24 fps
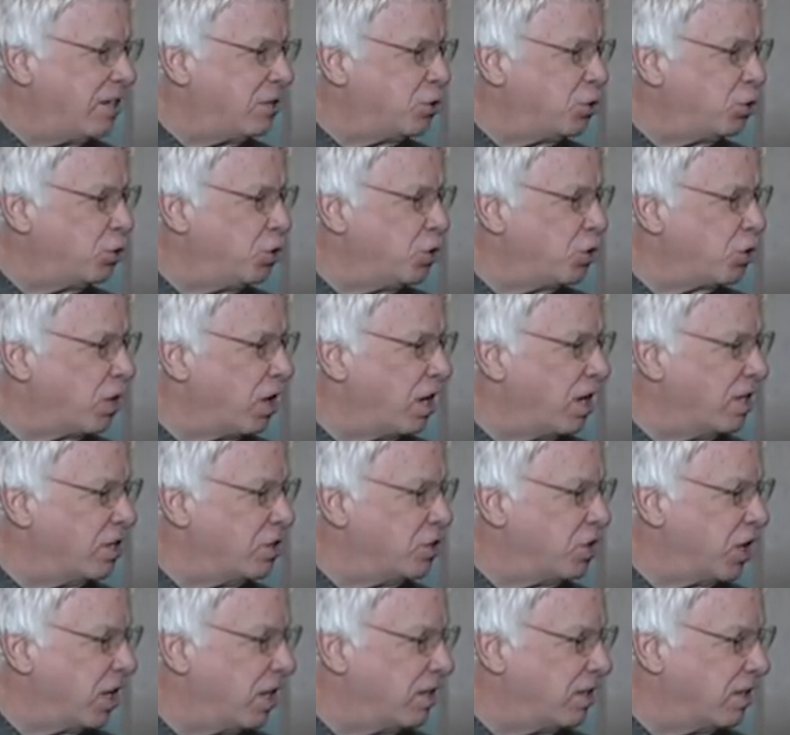to your
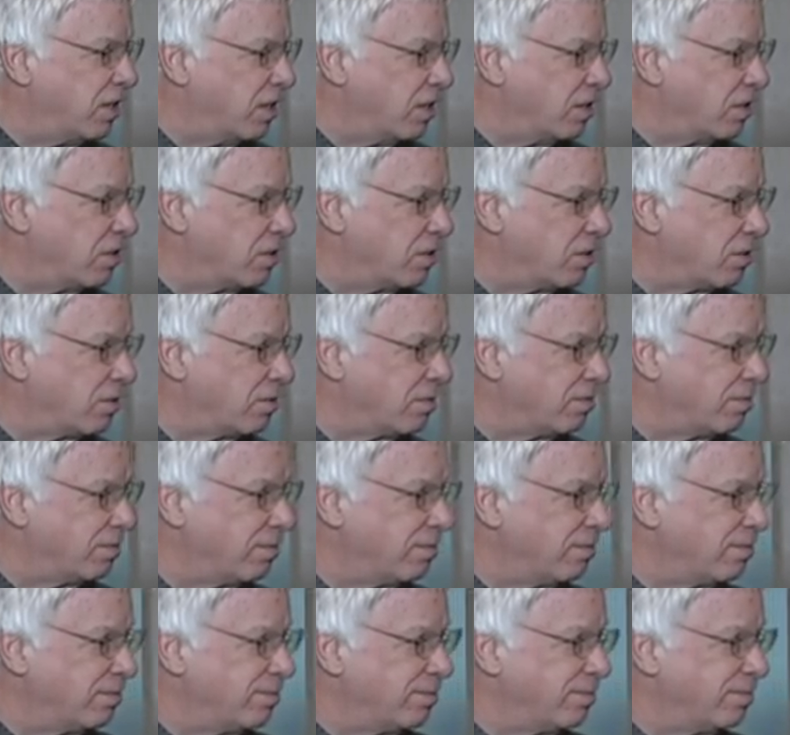agendas.
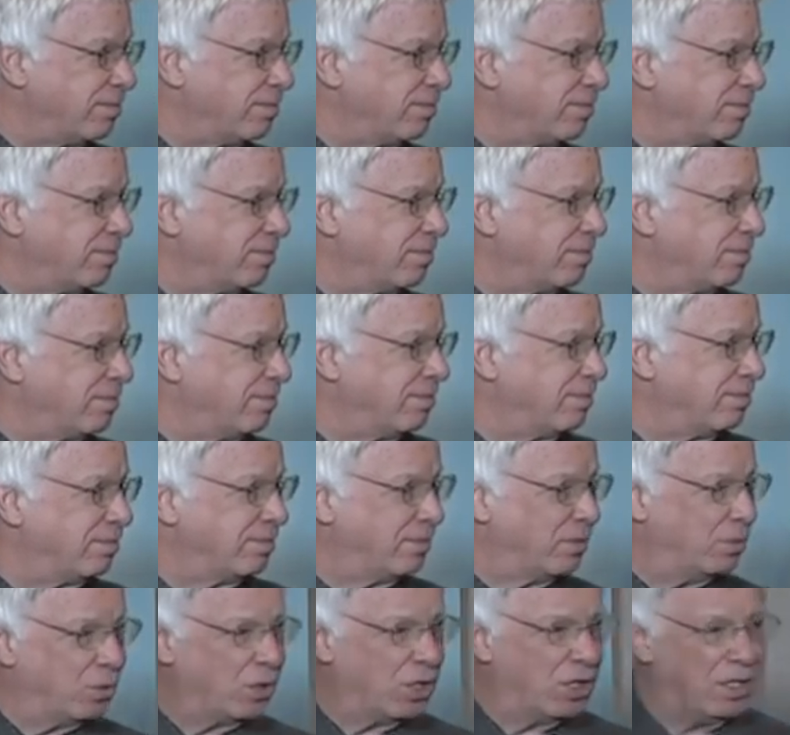
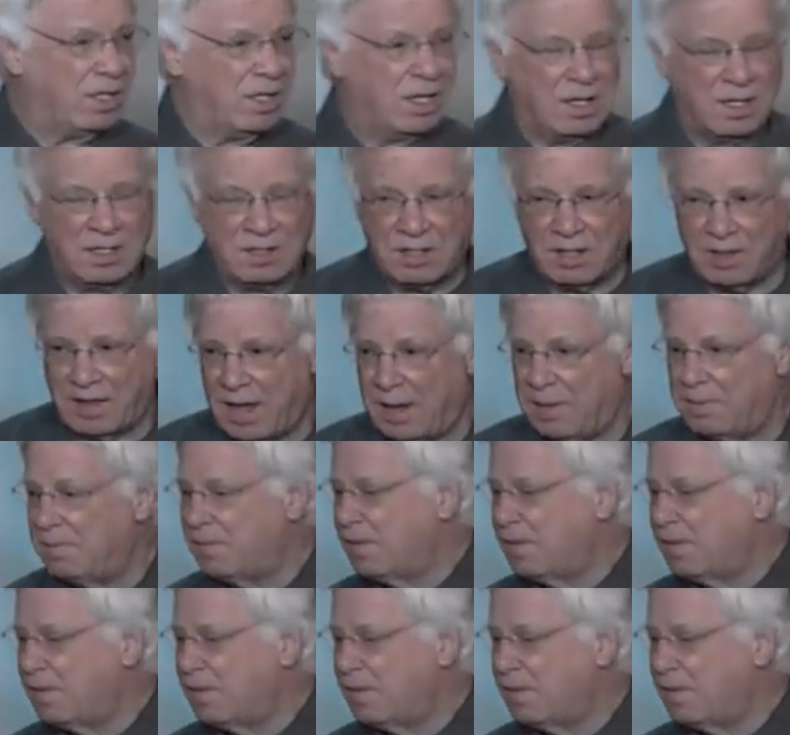And we're going to get into that